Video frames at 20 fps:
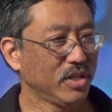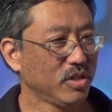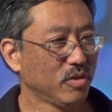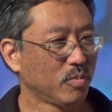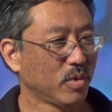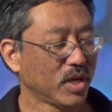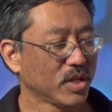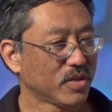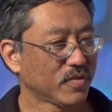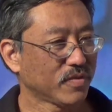Do you
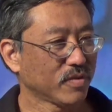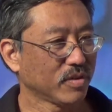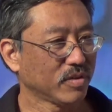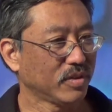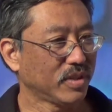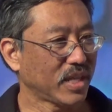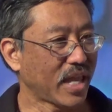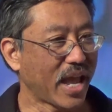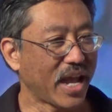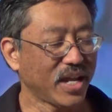watch for
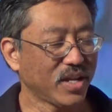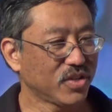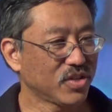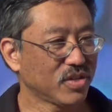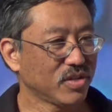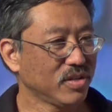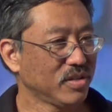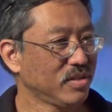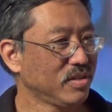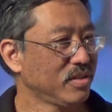the
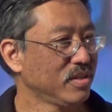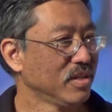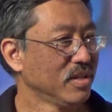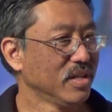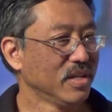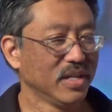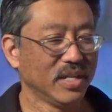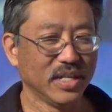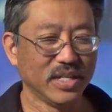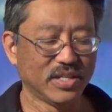action?
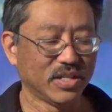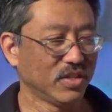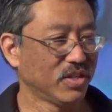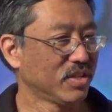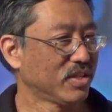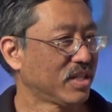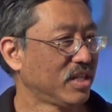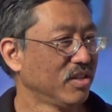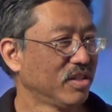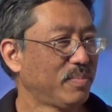Is it
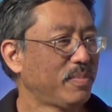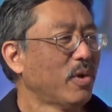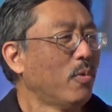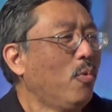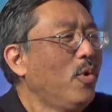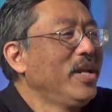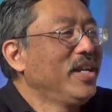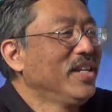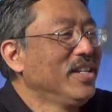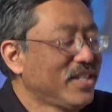just guilty? But
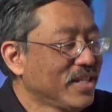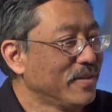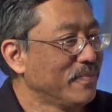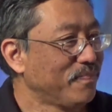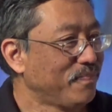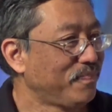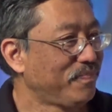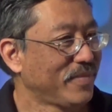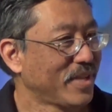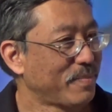what is it
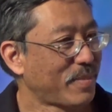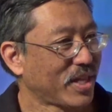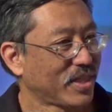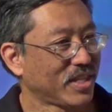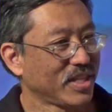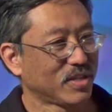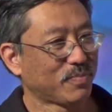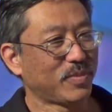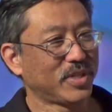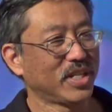about
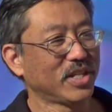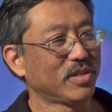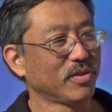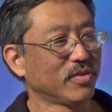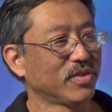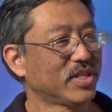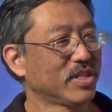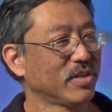these particular